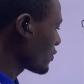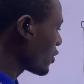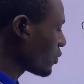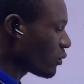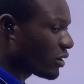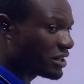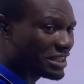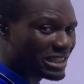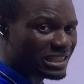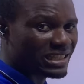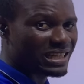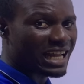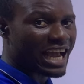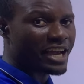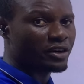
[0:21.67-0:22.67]
one is
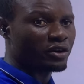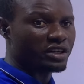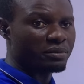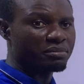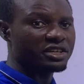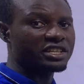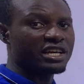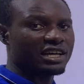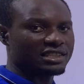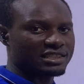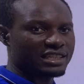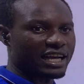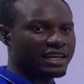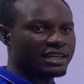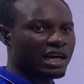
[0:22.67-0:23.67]
lying on the medial
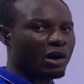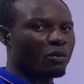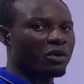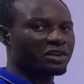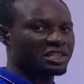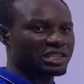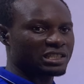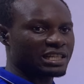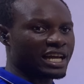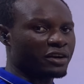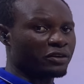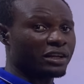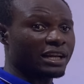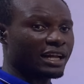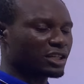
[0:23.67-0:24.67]
side and one is lying on
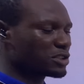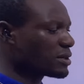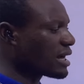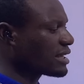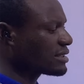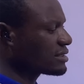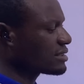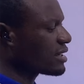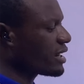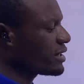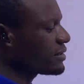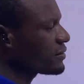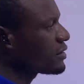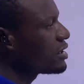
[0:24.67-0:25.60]
the lateral side.